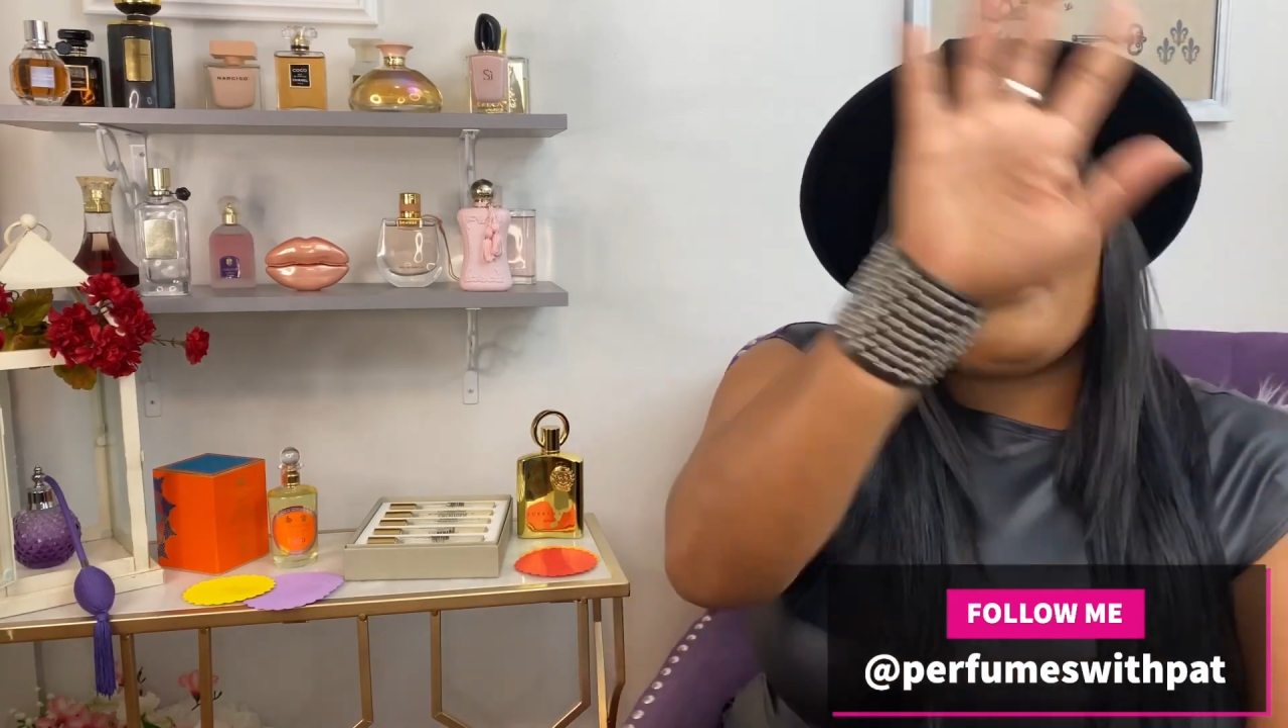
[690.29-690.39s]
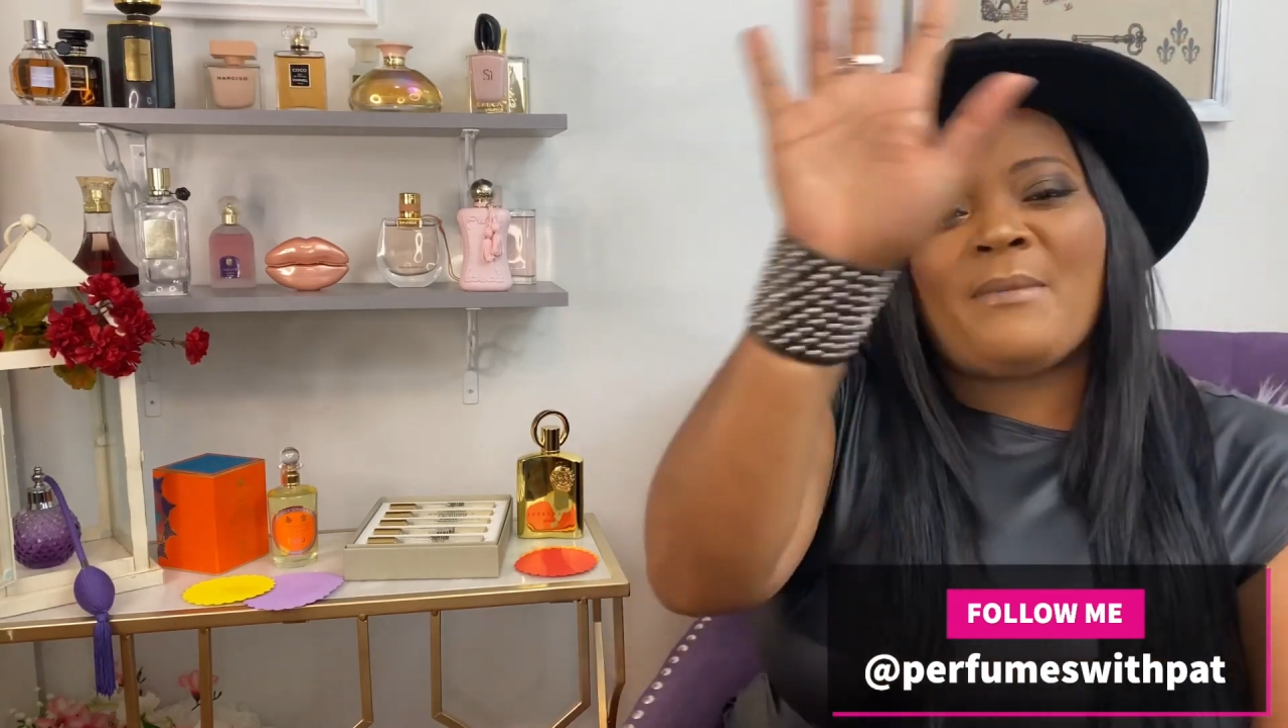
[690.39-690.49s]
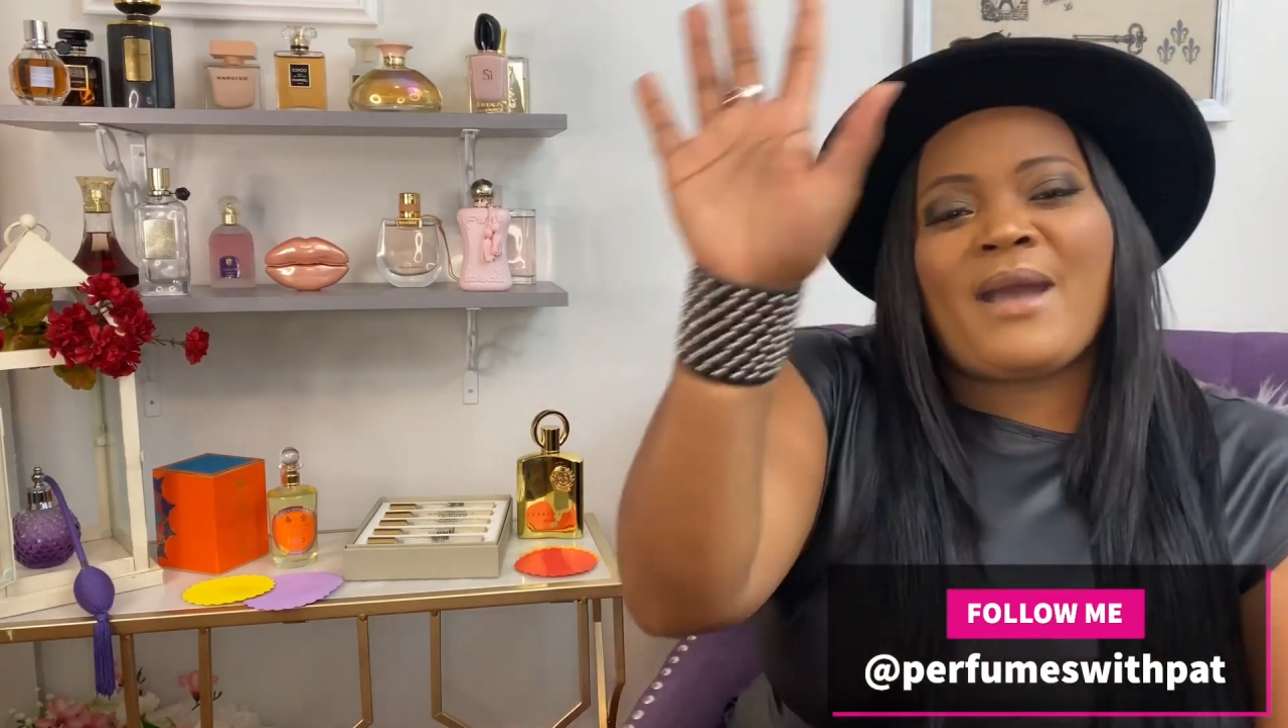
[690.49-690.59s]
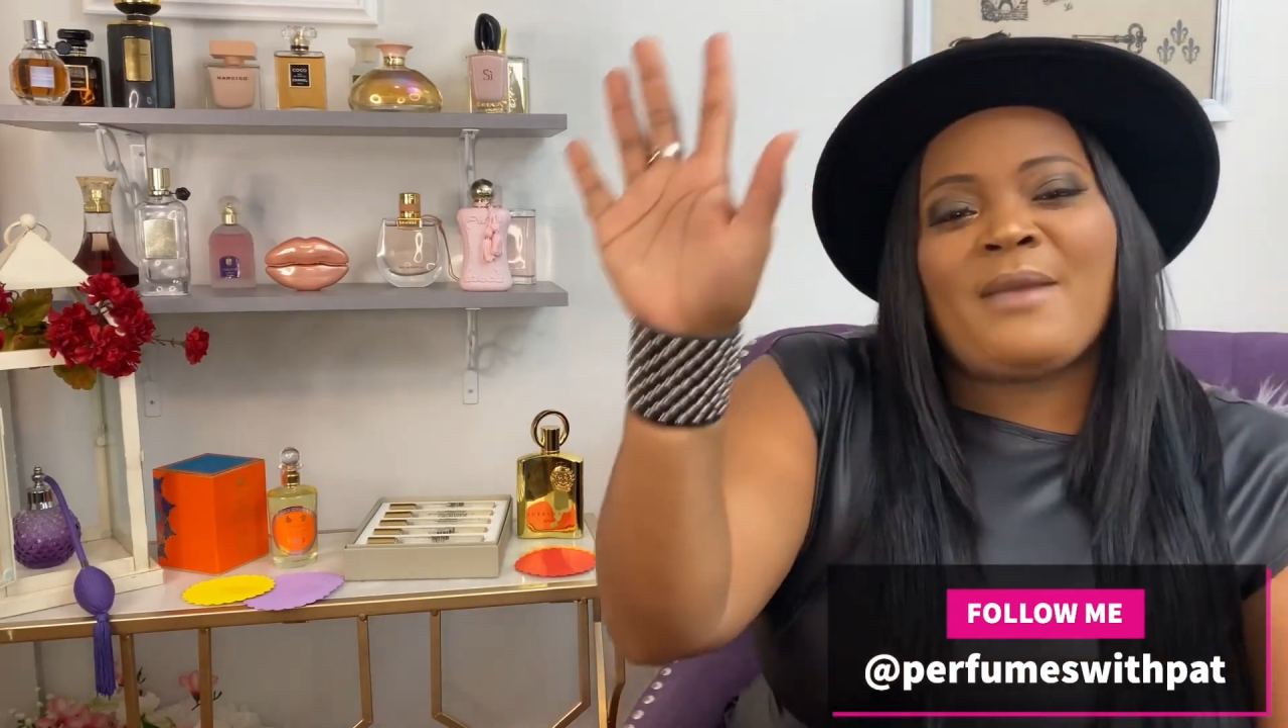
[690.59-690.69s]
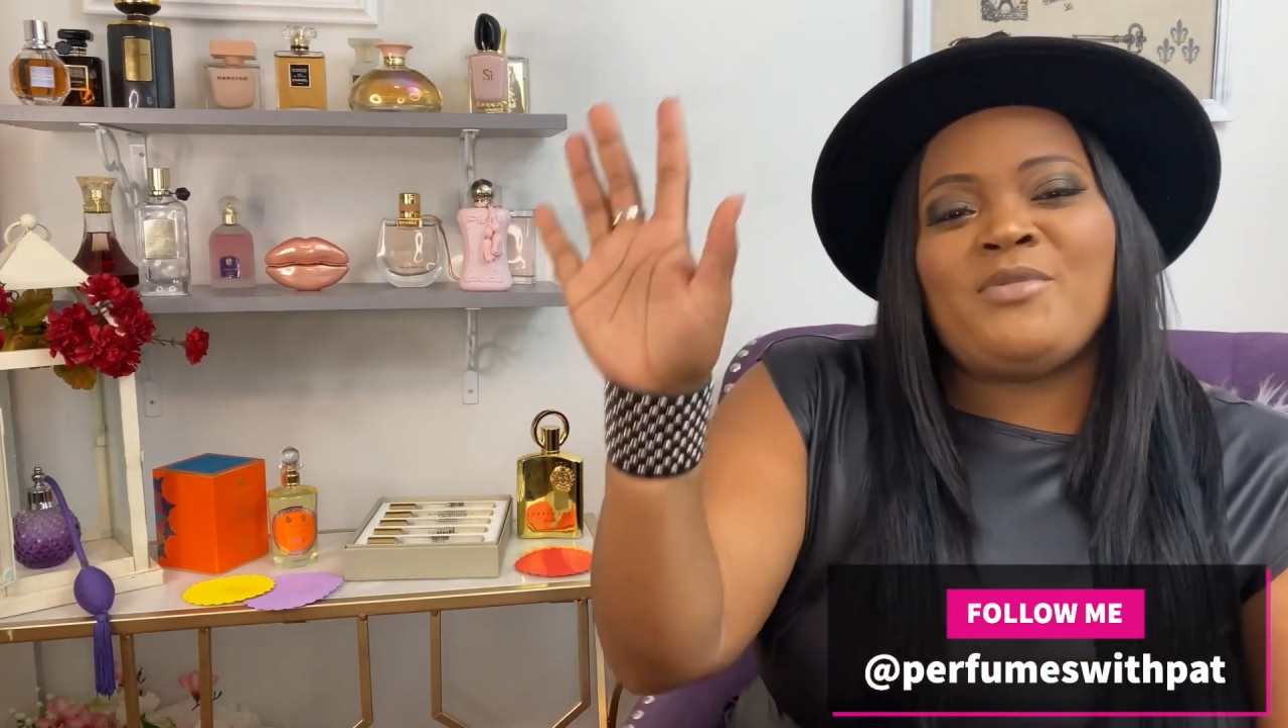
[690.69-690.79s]

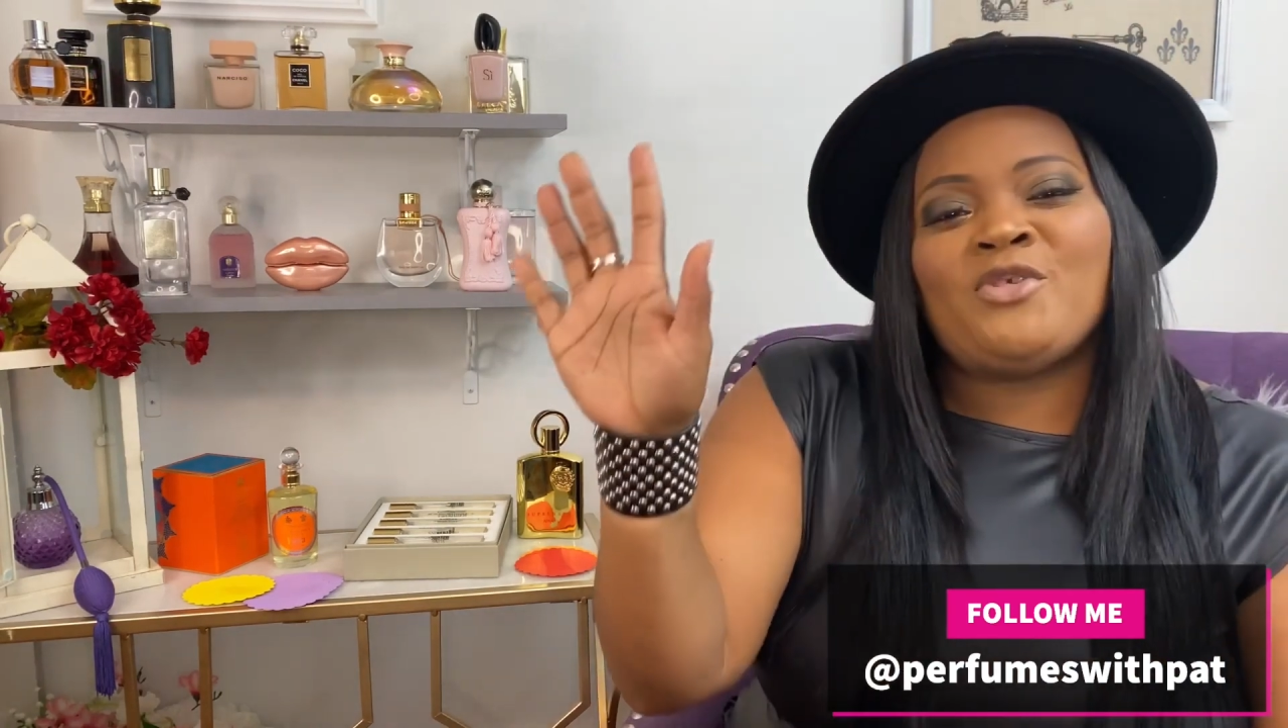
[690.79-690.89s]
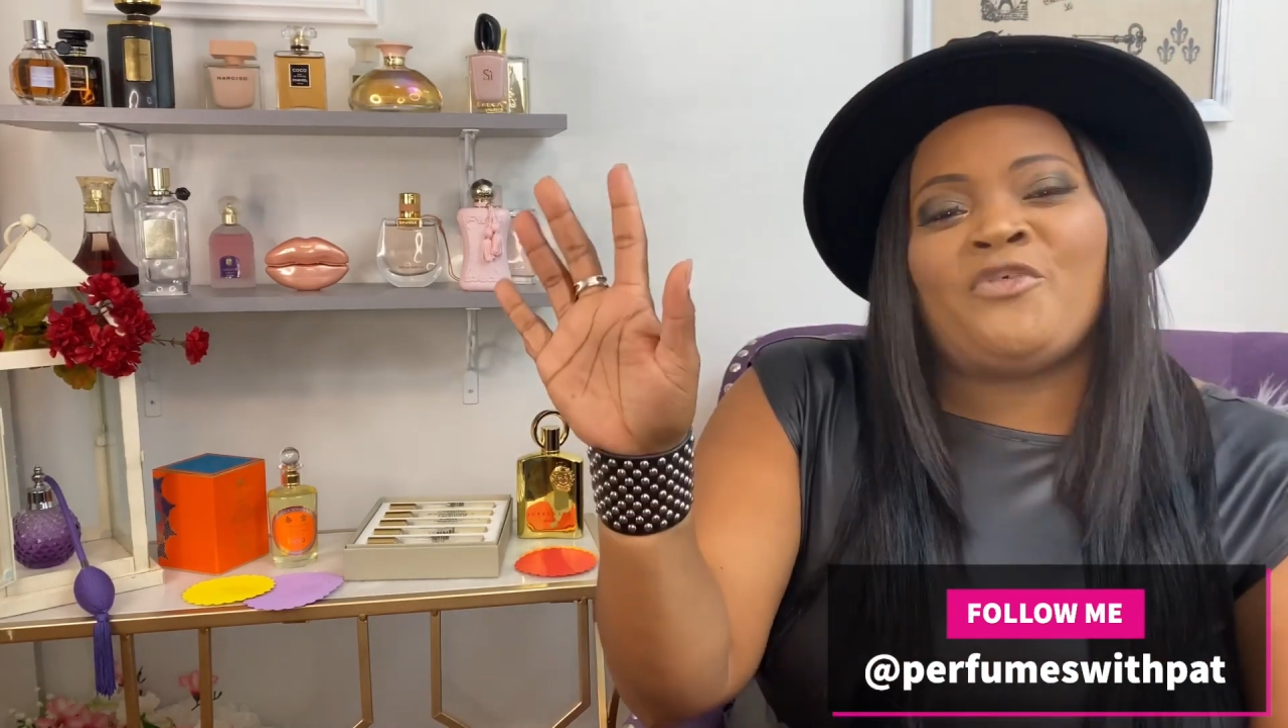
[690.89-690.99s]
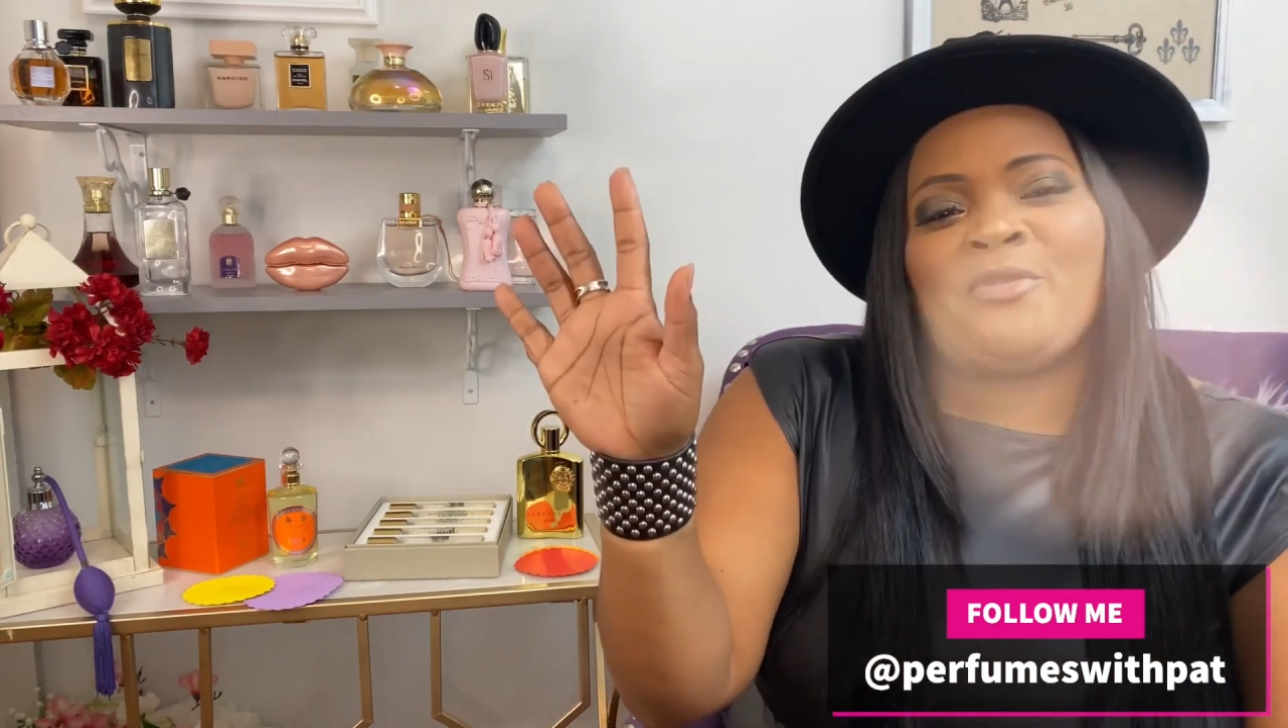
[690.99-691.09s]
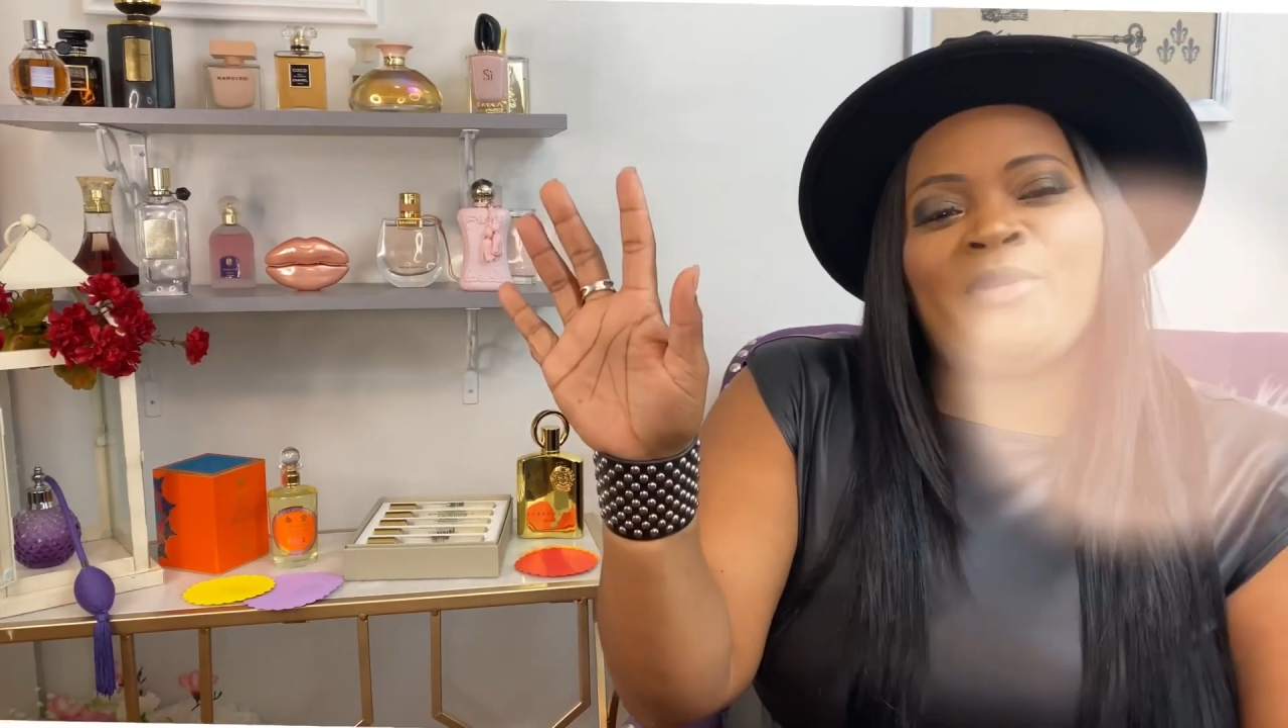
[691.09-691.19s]
Bye-bye, beautiful